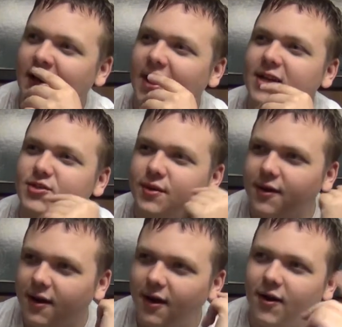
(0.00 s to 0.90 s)
And so we're
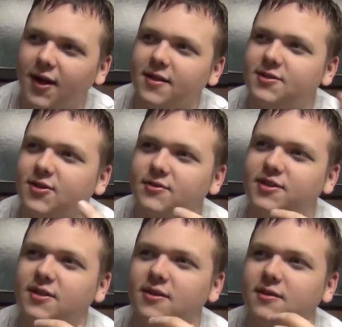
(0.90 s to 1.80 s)
like, all right, let's go
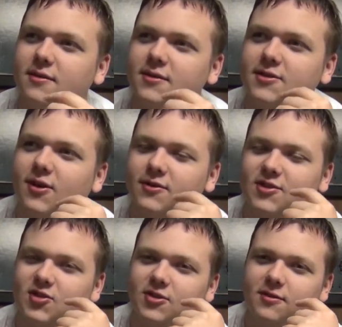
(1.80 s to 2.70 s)
see
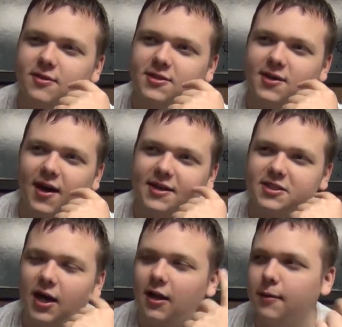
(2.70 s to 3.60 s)
this guy,
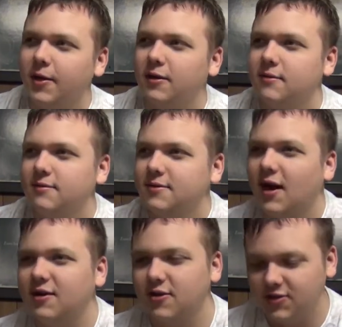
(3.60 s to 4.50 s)
Solomon,
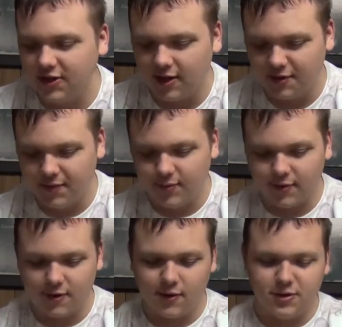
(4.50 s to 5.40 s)
Dr. Solomon. We're
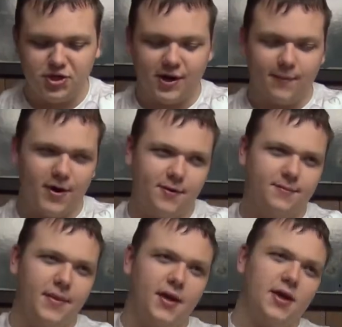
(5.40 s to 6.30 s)
gonna go check him out.
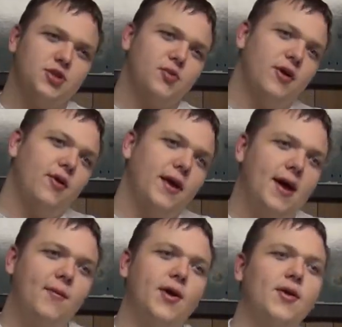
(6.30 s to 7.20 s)
So we go
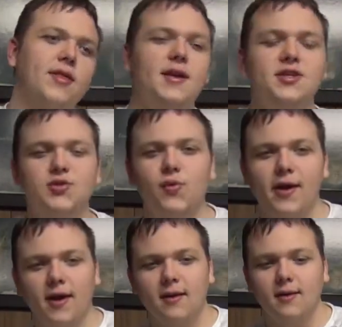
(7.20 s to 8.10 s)
down, we go to the east
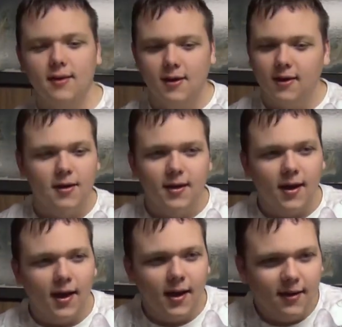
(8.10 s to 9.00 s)
wing.
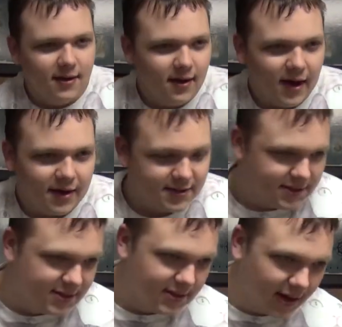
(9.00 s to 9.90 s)
And on
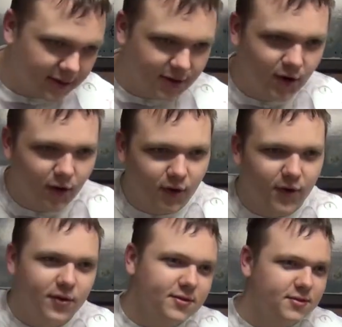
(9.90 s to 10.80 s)
the
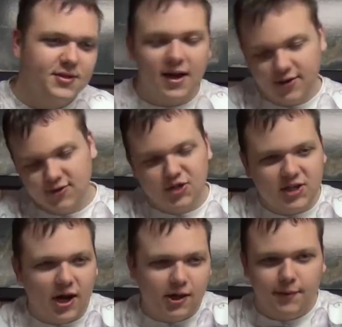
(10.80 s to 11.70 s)
door, you know, Dr.
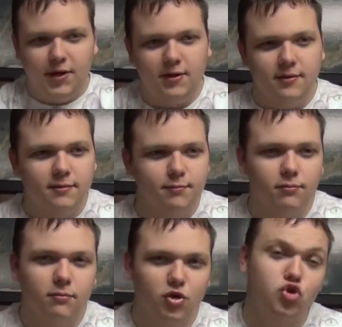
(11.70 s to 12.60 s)

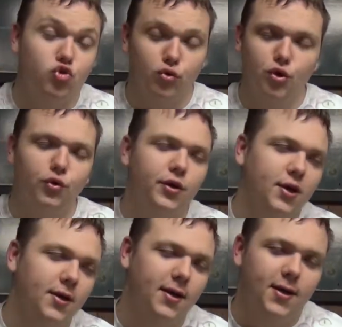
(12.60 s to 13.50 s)
Solomon
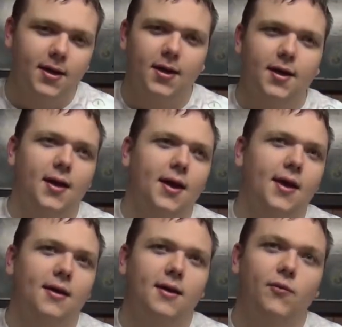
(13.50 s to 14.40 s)
Drood,
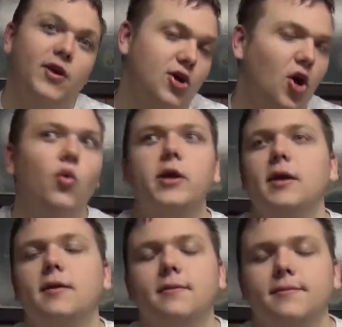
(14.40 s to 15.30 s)
and we go in.